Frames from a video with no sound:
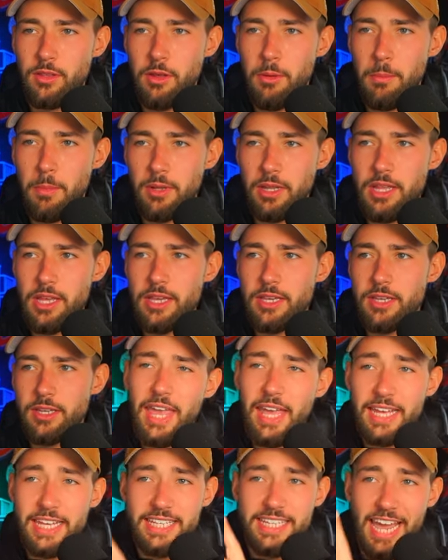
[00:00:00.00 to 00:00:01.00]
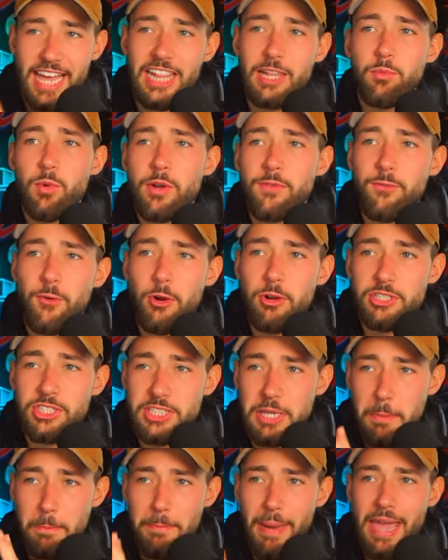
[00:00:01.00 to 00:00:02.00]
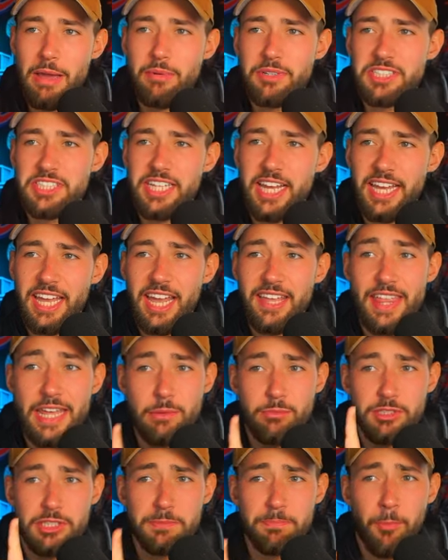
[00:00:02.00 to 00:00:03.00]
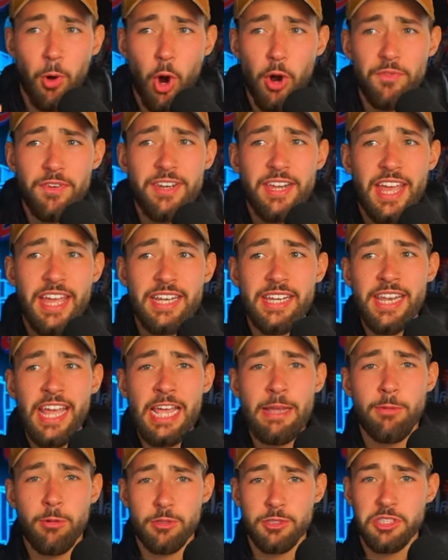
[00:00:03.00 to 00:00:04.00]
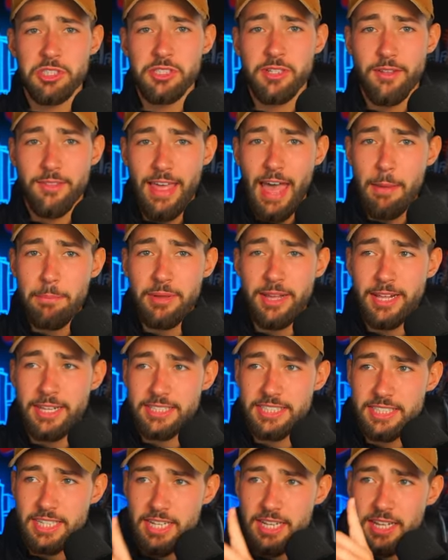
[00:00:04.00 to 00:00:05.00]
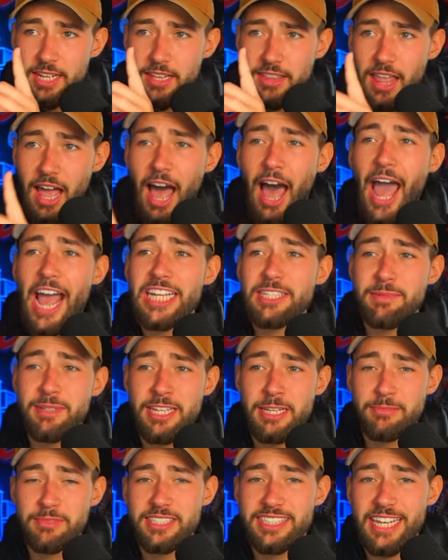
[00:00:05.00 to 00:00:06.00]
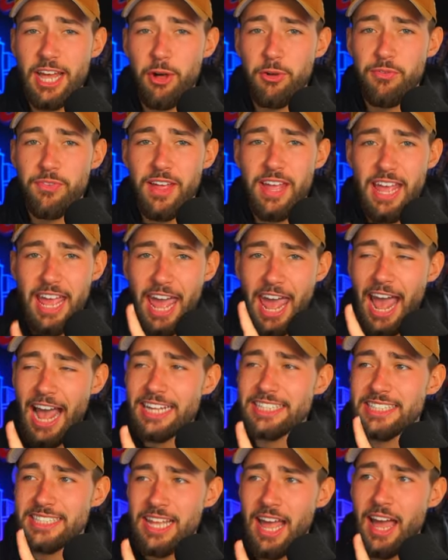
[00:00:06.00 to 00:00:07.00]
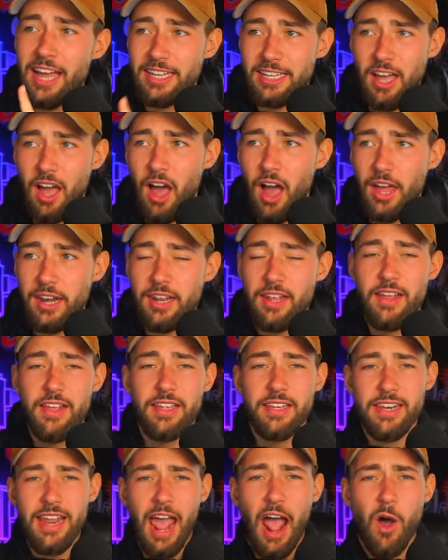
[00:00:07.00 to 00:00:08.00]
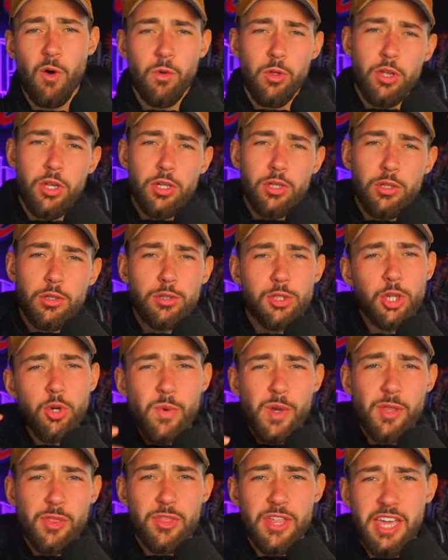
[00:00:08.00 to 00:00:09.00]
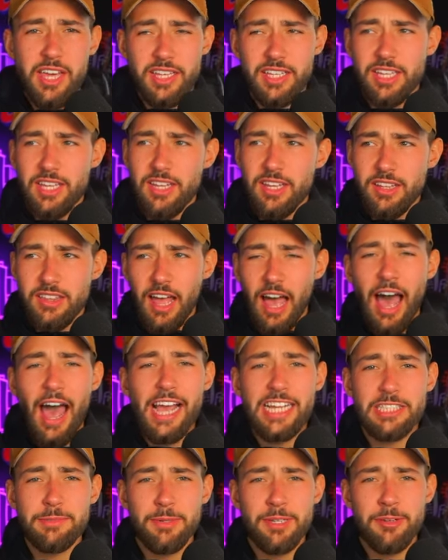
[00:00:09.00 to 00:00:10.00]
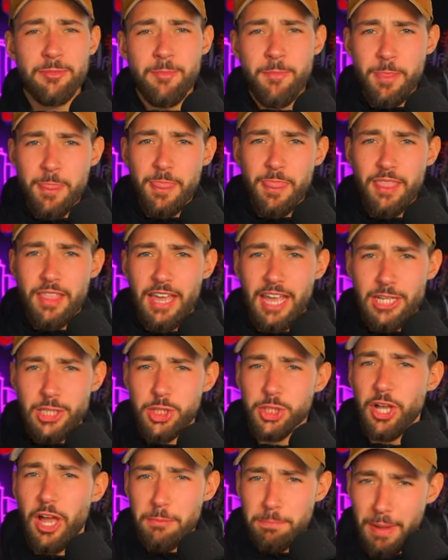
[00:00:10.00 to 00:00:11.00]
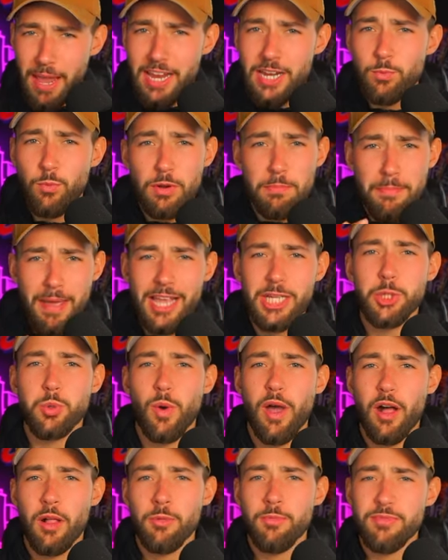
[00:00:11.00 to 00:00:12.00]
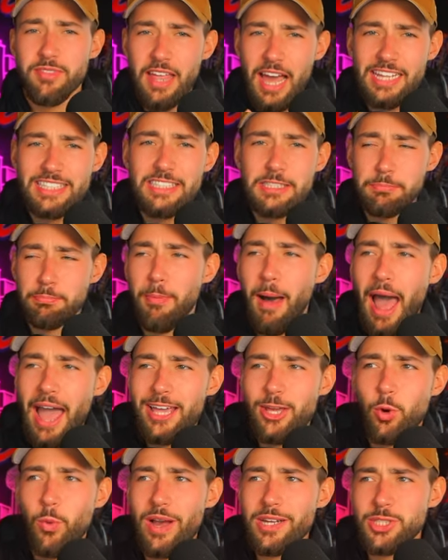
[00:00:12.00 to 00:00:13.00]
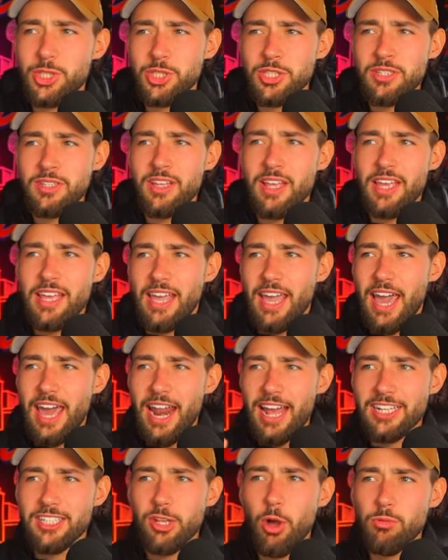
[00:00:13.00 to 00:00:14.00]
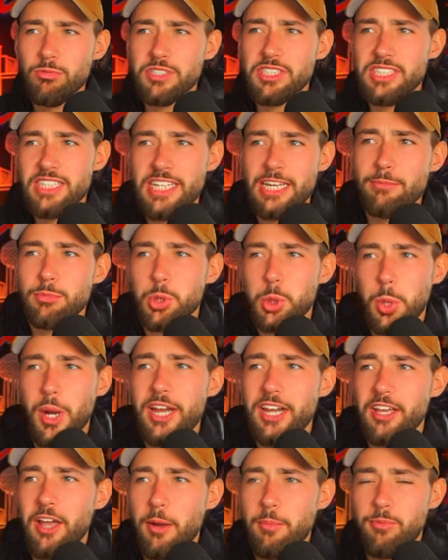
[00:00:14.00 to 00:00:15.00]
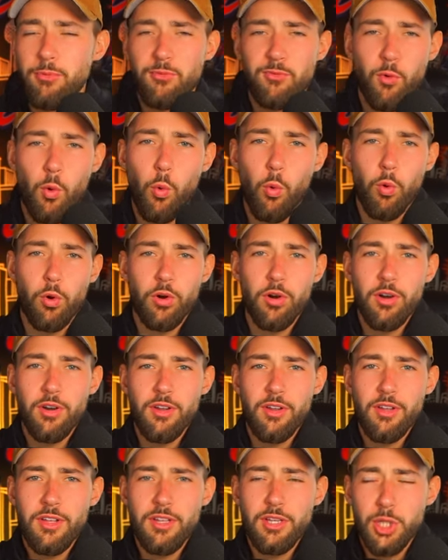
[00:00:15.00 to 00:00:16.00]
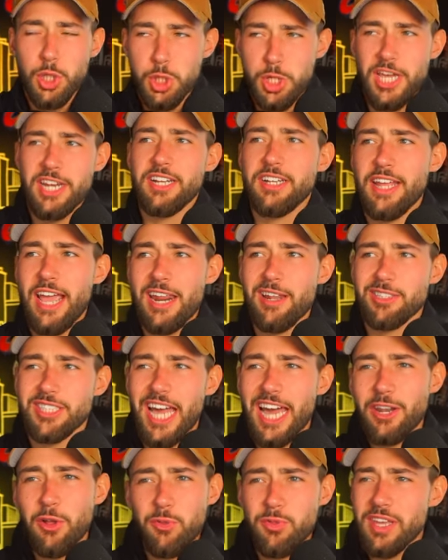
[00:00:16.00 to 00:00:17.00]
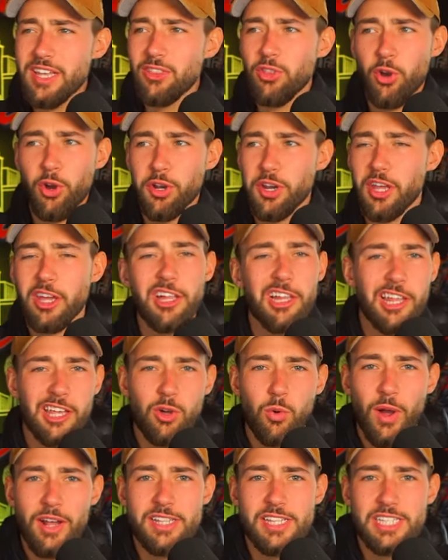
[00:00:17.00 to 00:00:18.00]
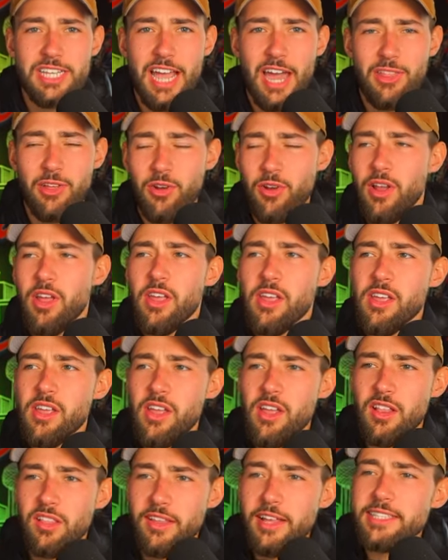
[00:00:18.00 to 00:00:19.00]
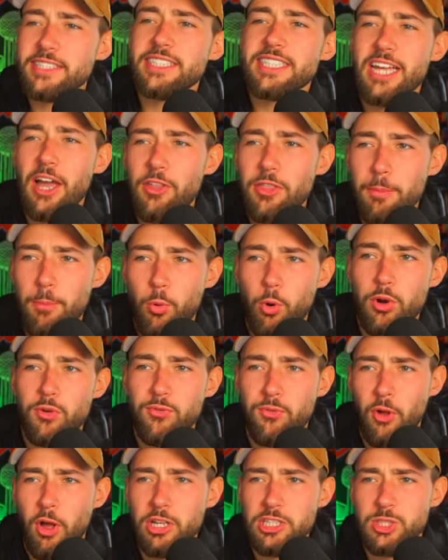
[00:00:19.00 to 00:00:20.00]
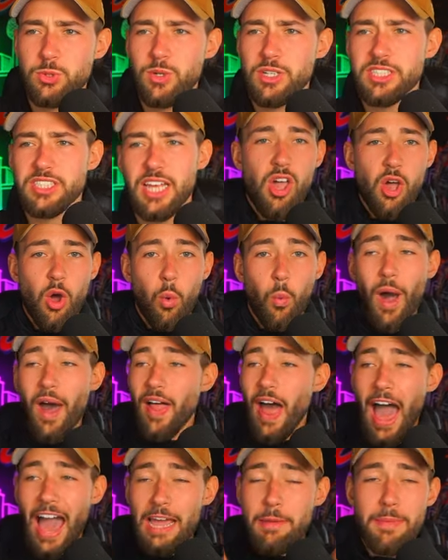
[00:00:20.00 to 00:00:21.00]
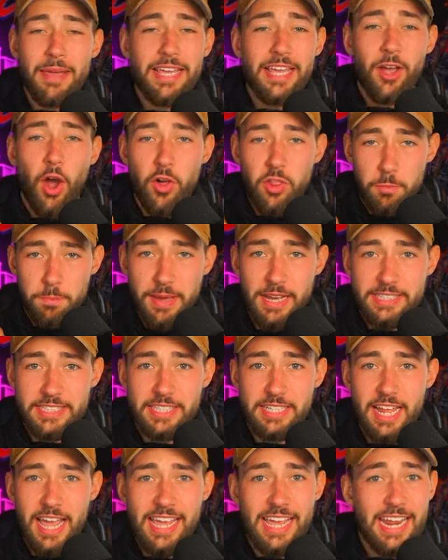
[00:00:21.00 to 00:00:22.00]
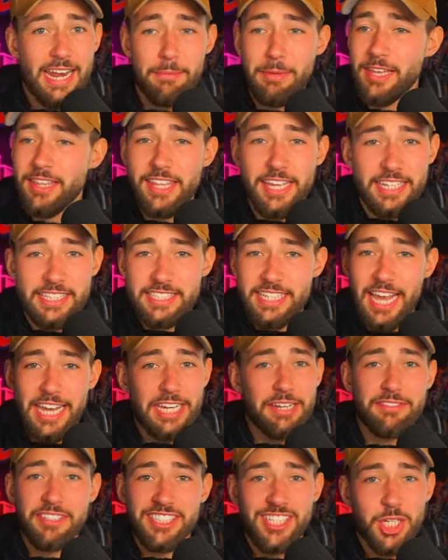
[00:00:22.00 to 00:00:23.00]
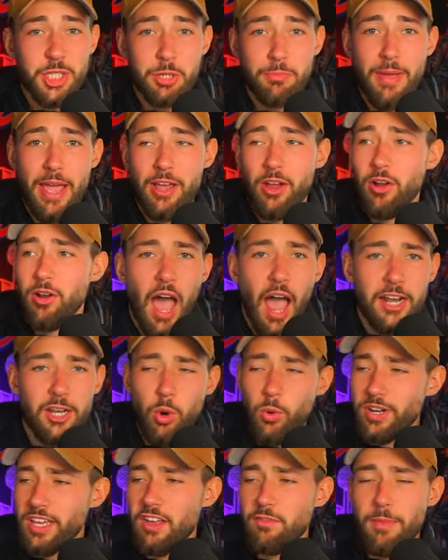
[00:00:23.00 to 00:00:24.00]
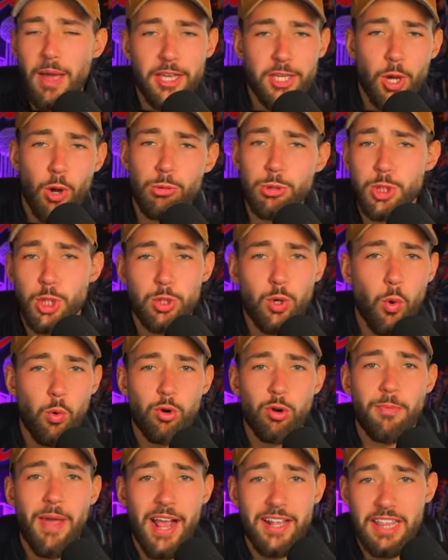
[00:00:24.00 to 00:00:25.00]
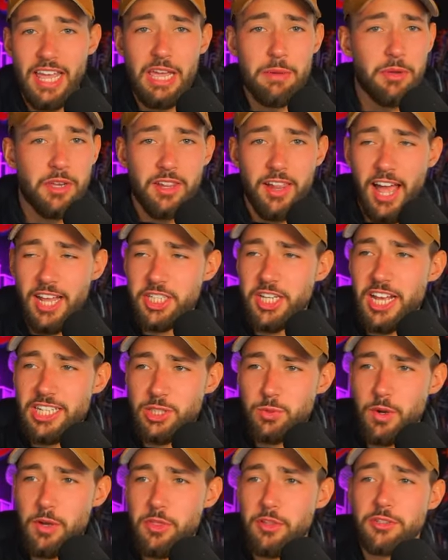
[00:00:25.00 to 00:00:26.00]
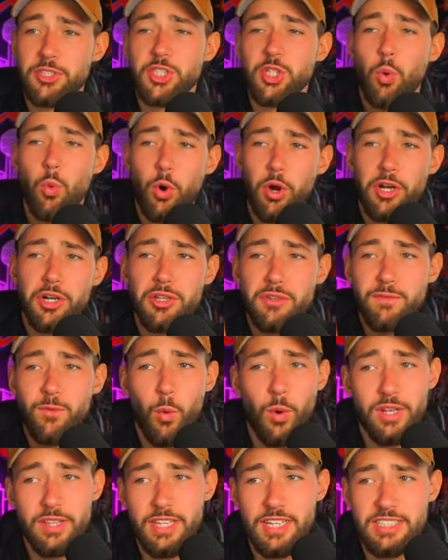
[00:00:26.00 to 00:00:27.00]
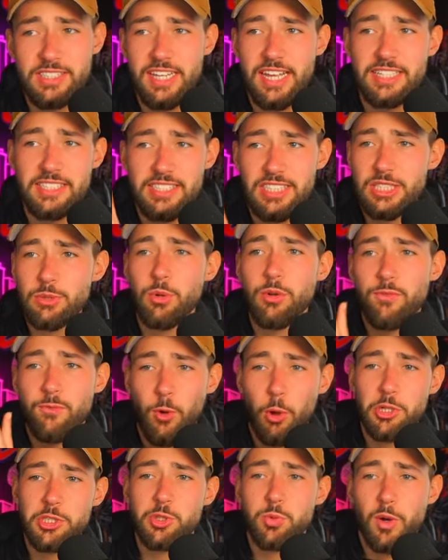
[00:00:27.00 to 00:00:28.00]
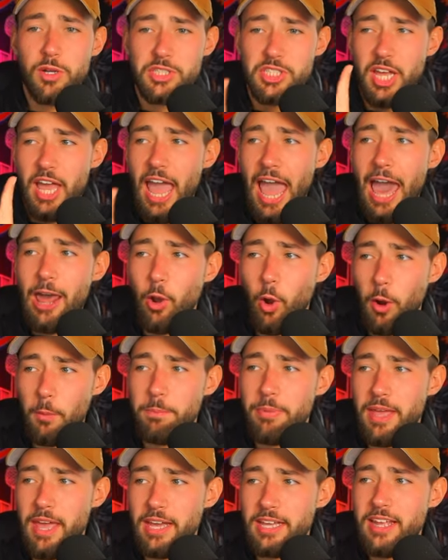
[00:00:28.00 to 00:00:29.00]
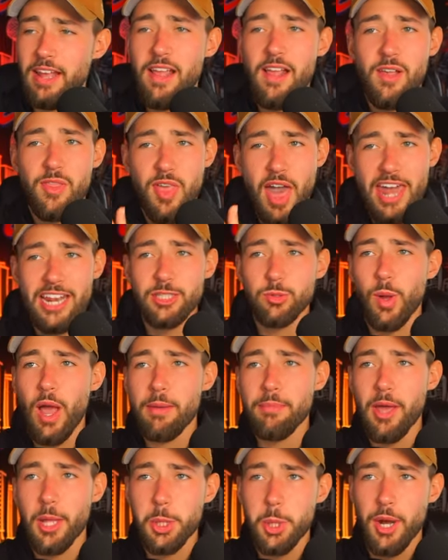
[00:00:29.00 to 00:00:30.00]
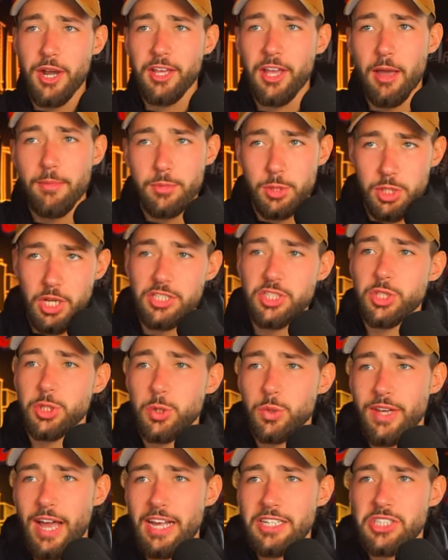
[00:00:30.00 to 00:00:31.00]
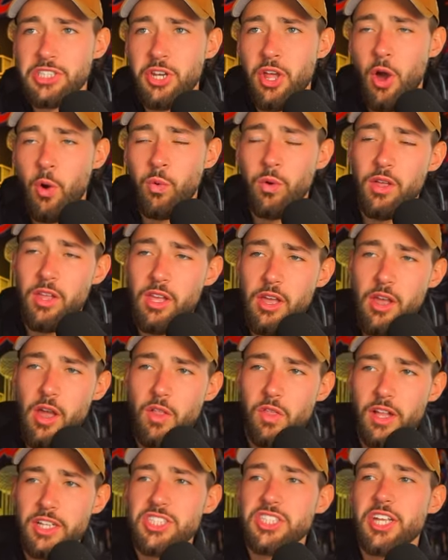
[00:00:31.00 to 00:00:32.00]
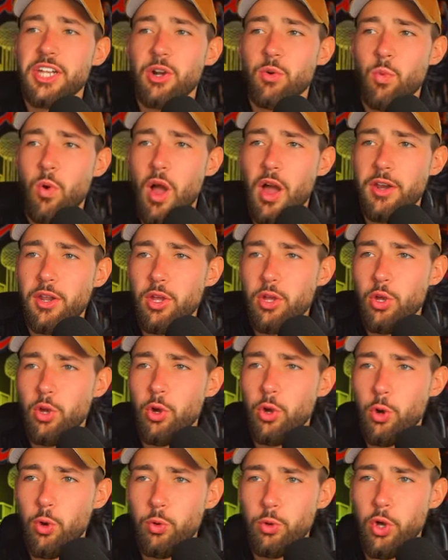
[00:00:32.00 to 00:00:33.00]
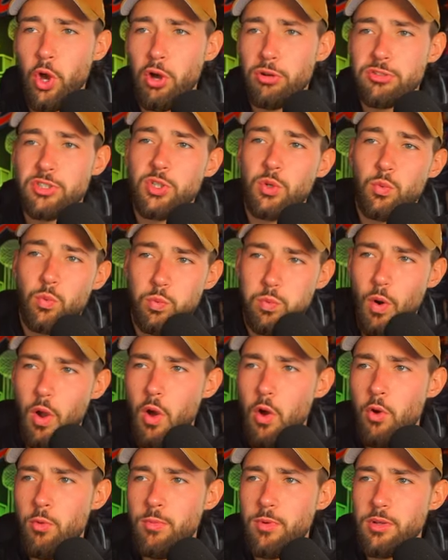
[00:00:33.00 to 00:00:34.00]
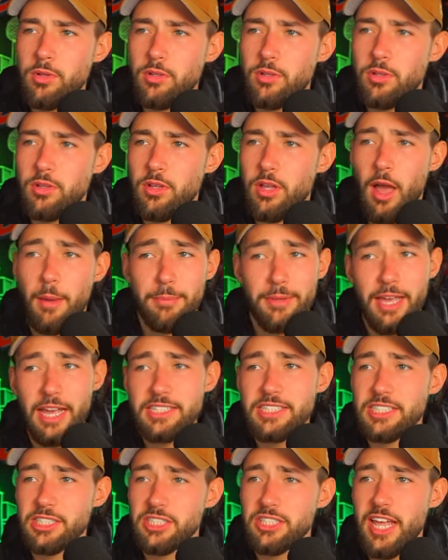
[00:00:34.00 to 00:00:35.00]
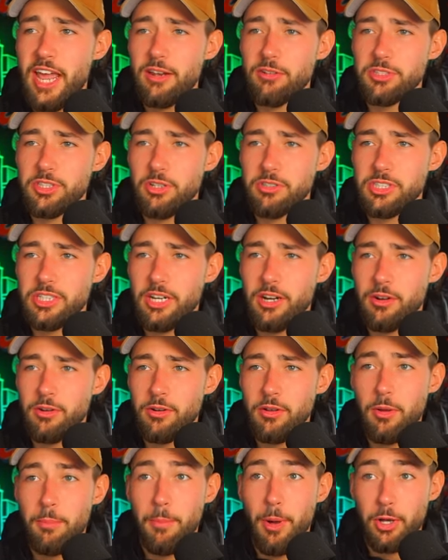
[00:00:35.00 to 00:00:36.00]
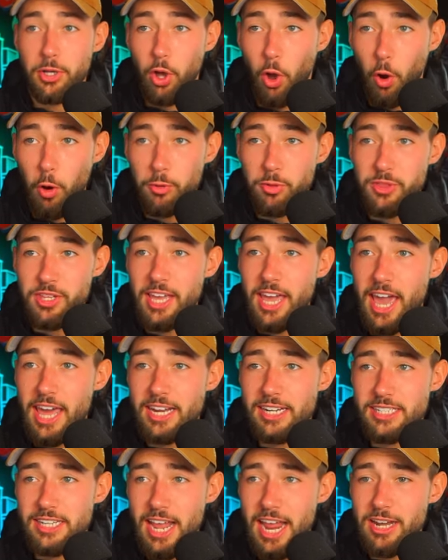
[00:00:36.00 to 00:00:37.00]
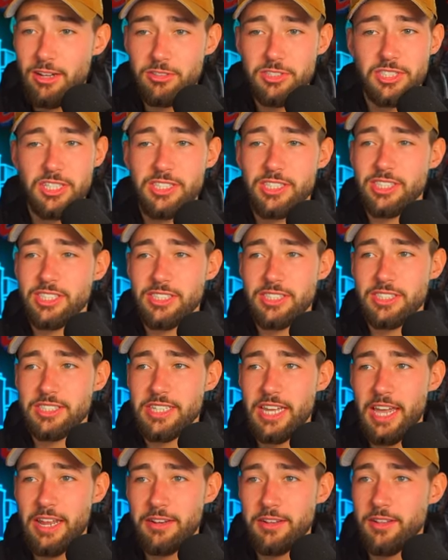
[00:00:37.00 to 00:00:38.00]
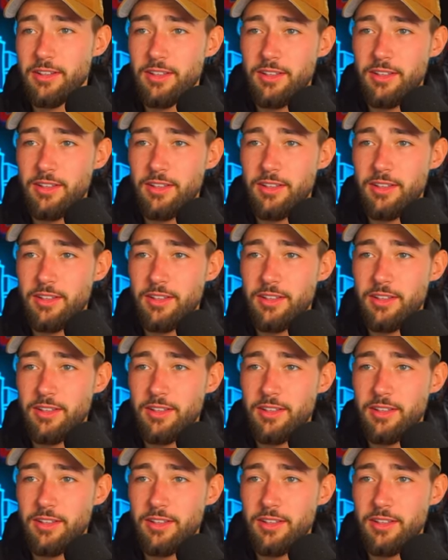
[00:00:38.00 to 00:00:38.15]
Malik, Caleb went first, Maye went second, and then it was Marvin and Nabers. That means the Heisman himself has not gone. Now, do we think the Heisman and Sean Payton would mesh well? That's my question, and I don't see him trading up for Jayden Daniels. I don't think they're going to click quite together. Let's see how the board falls to us. While I am making all the picks today and being the executive decision maker, I don't want to give my coach a quarterback that he would clash heads with, so we're going to avoid this and see what falls to us at our pick. That is why I'm not trading up, just so you guys know. Let's let it run. Who goes? Rome. I'm guessing Daniels goes here. McCarthy ahead of Daniels. This is insane.